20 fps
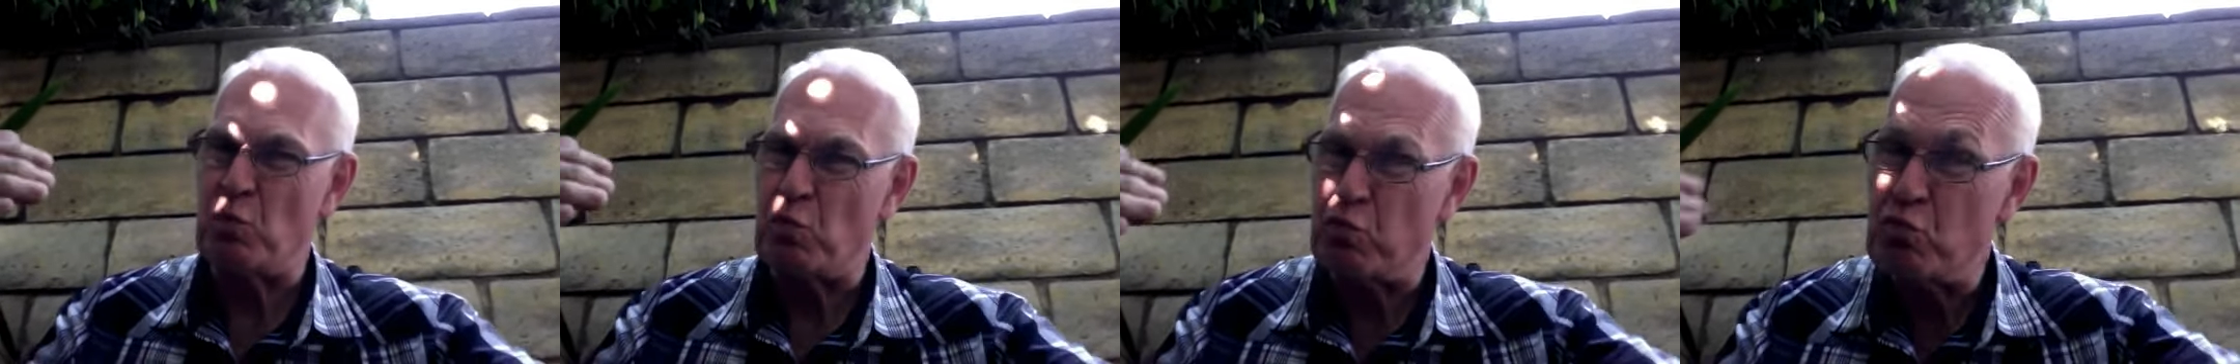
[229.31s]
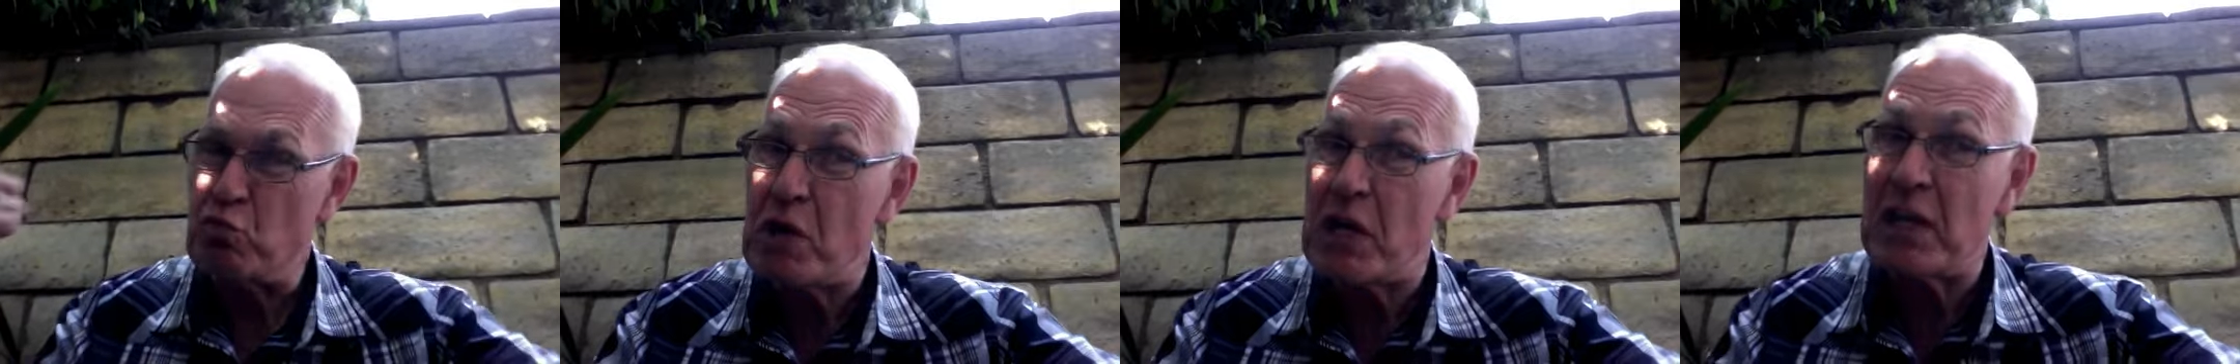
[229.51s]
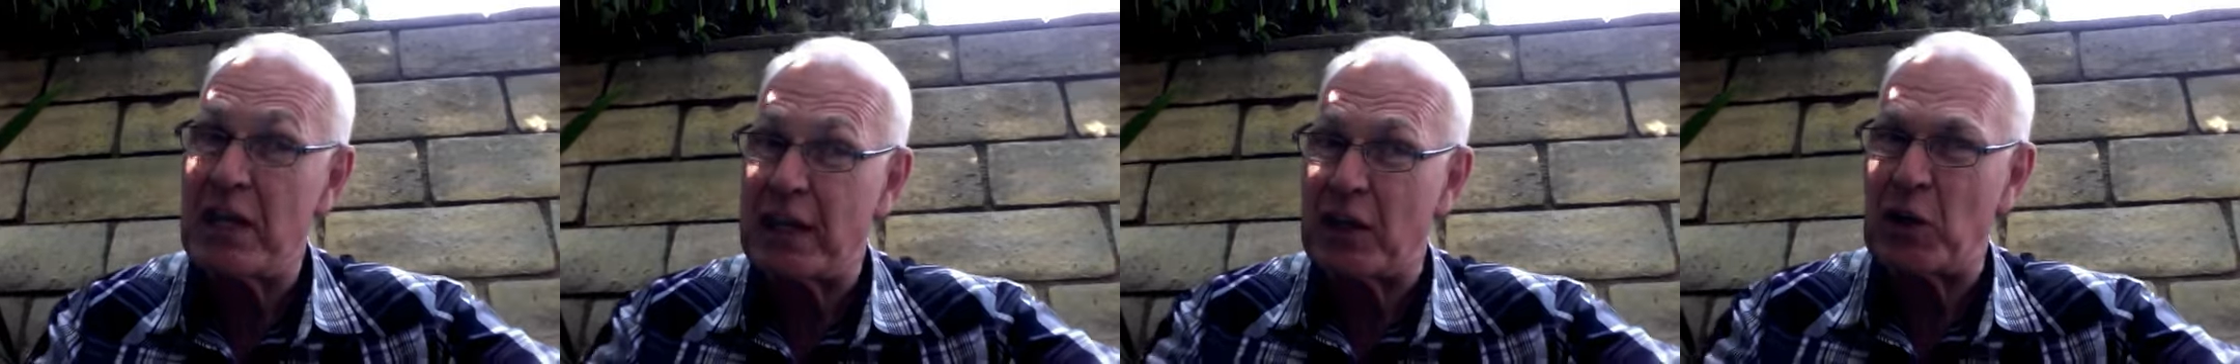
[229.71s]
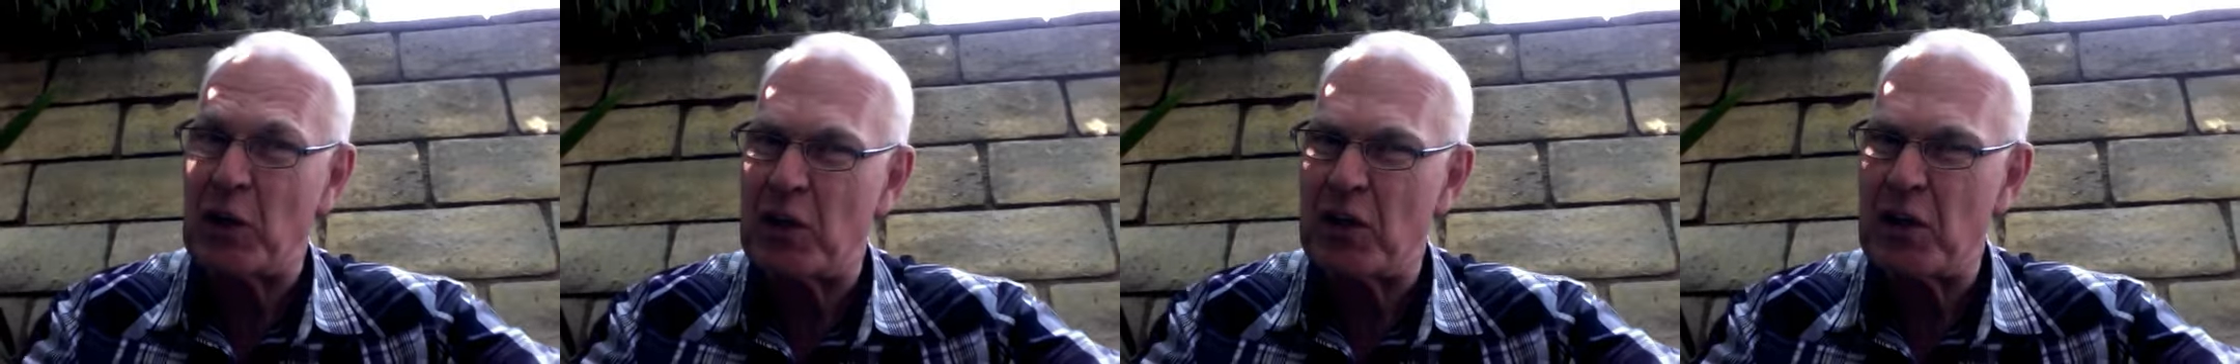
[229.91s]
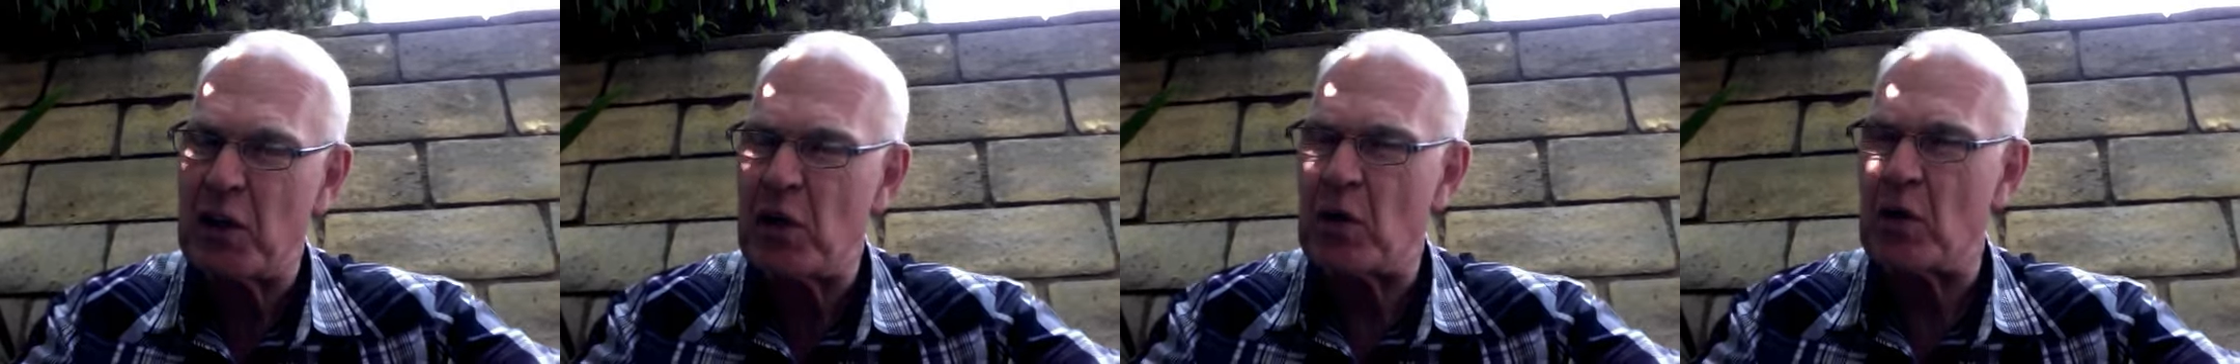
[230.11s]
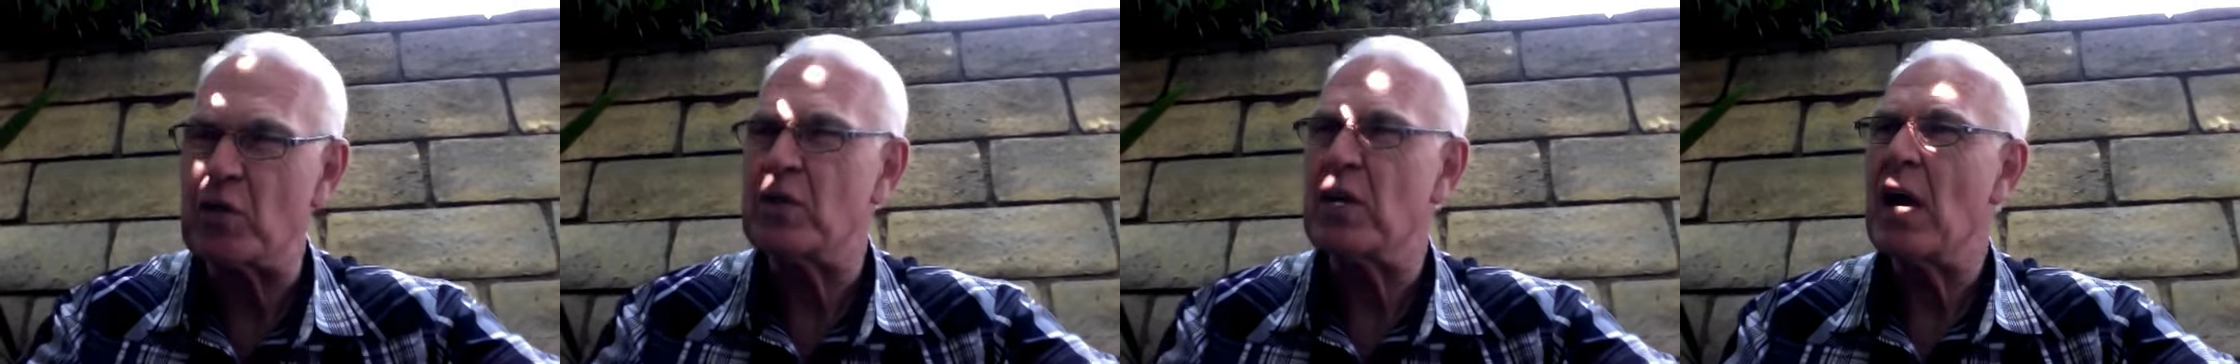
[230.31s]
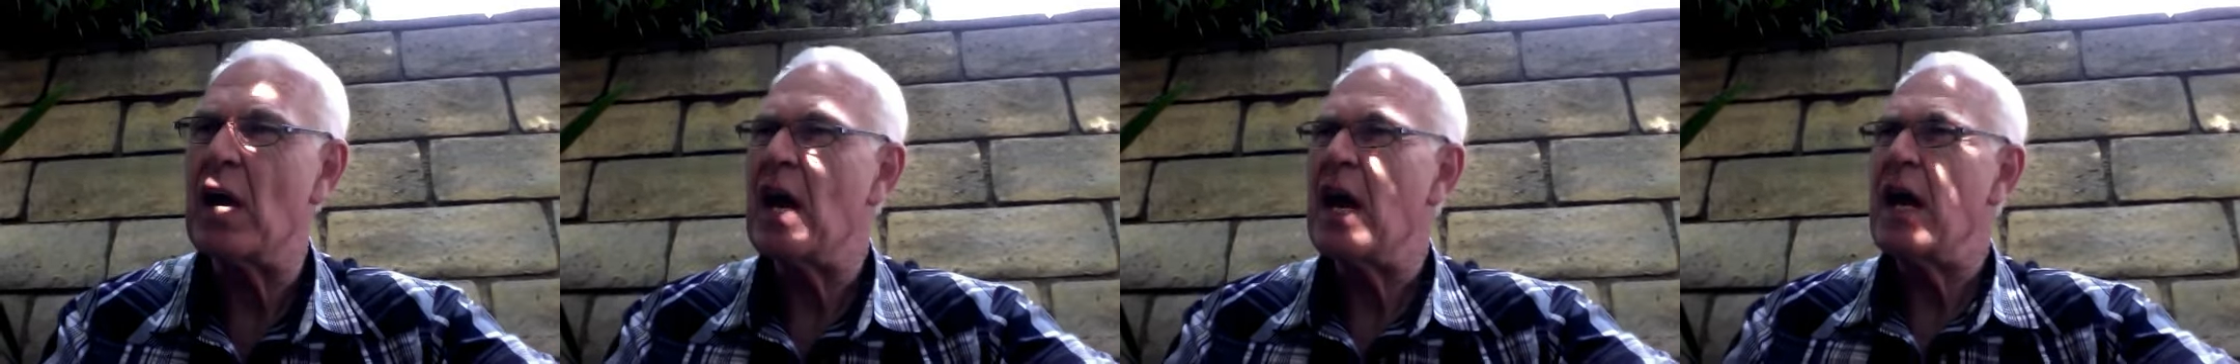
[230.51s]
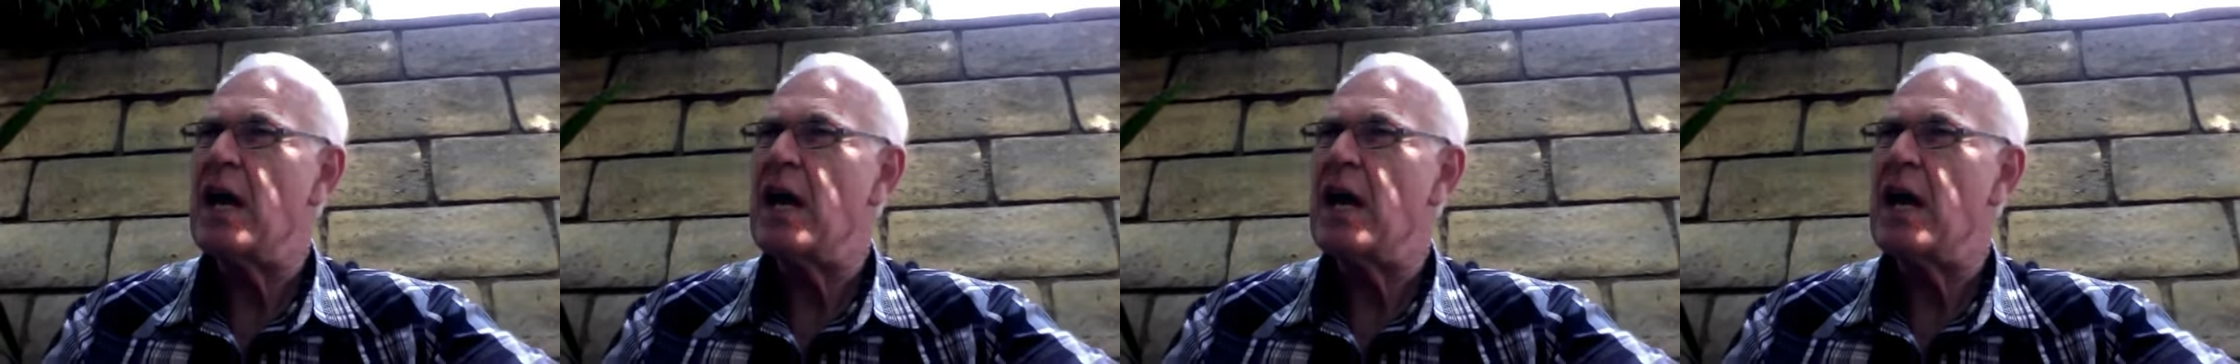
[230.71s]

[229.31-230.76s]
really good news.